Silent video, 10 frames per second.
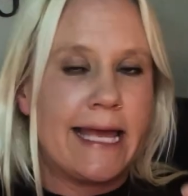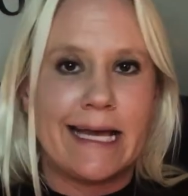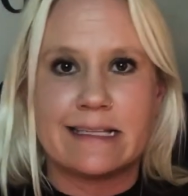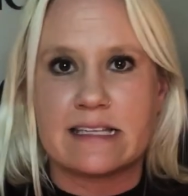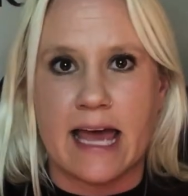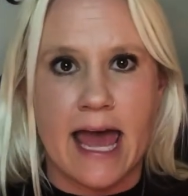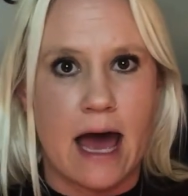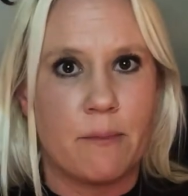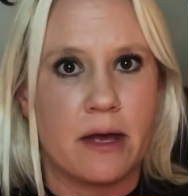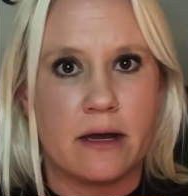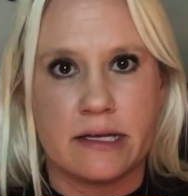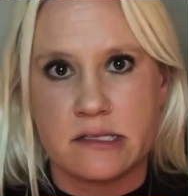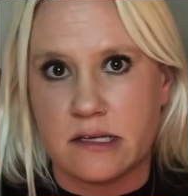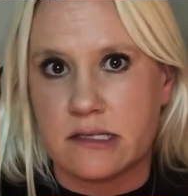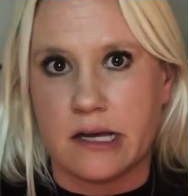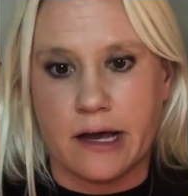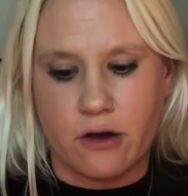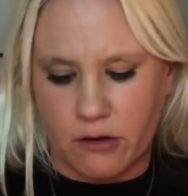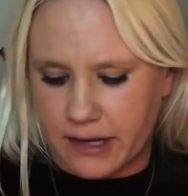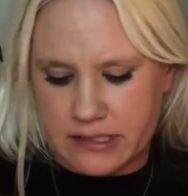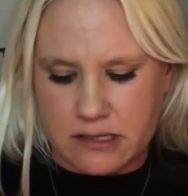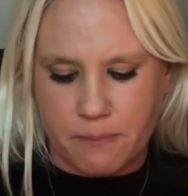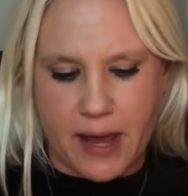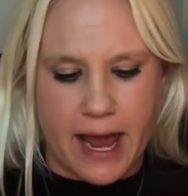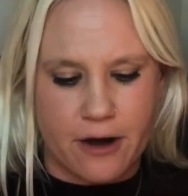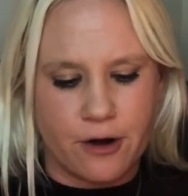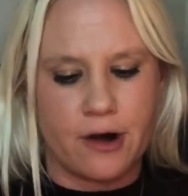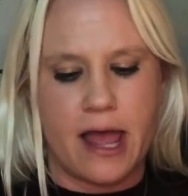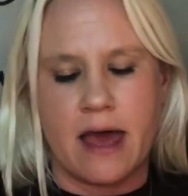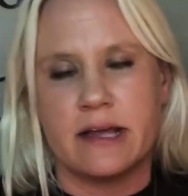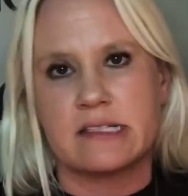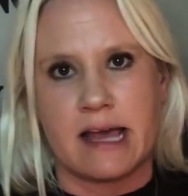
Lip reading: It's a habit, it's a cycle, it's a pattern, and it's